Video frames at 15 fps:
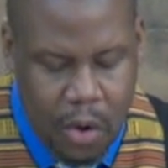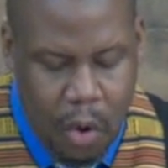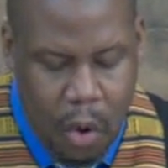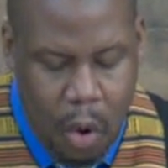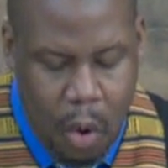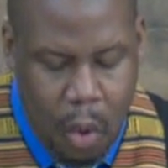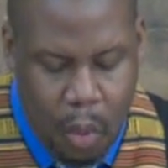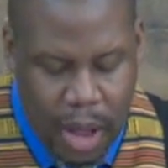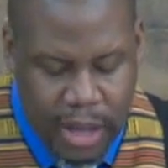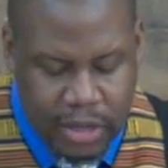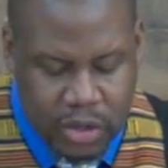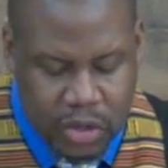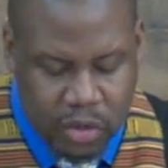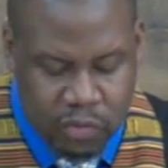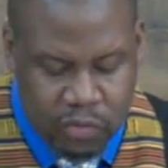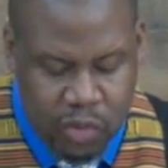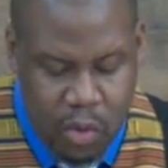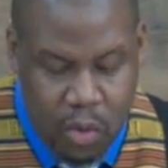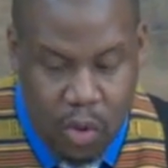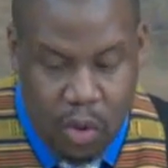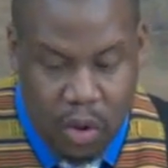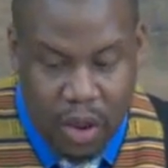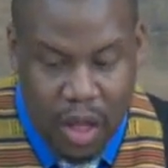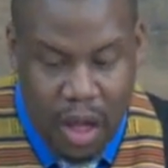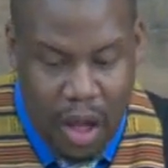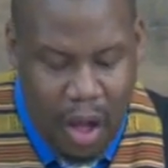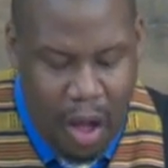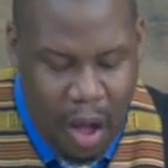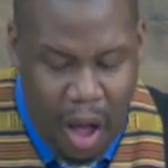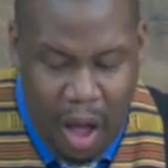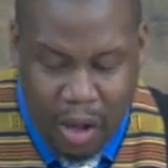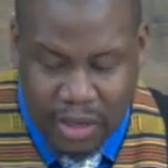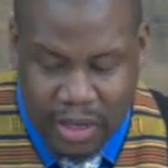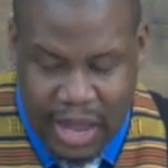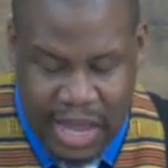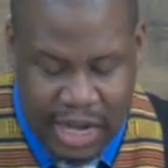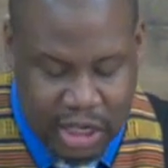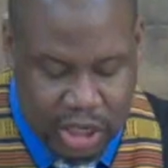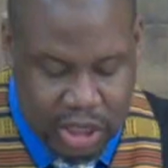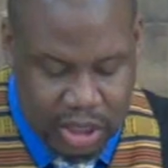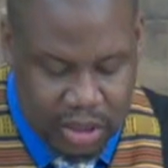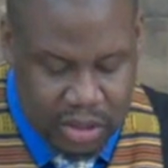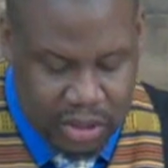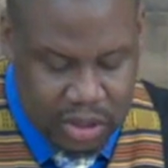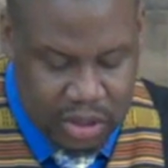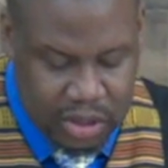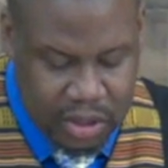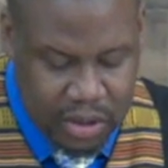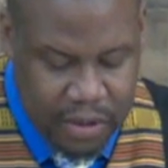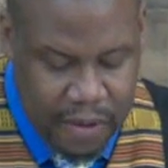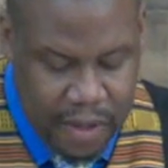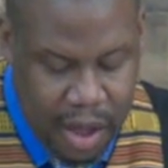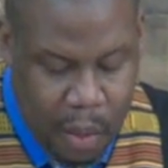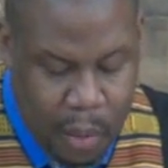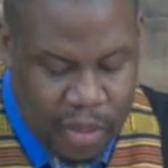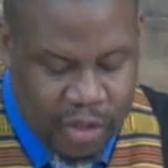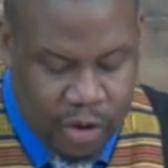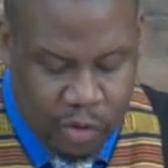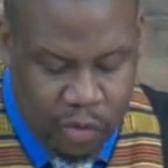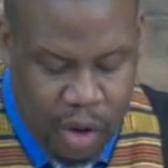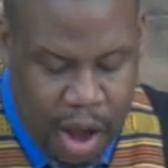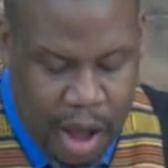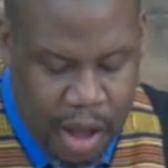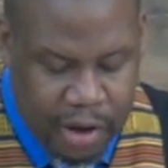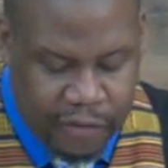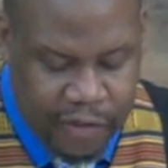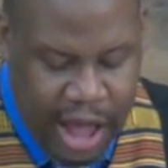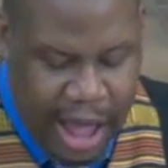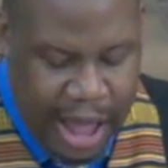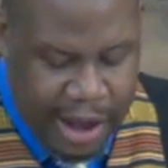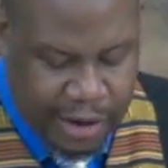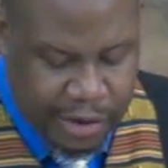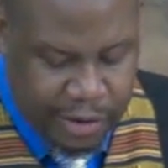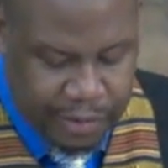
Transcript: who was to rule all nations with a rod of iron.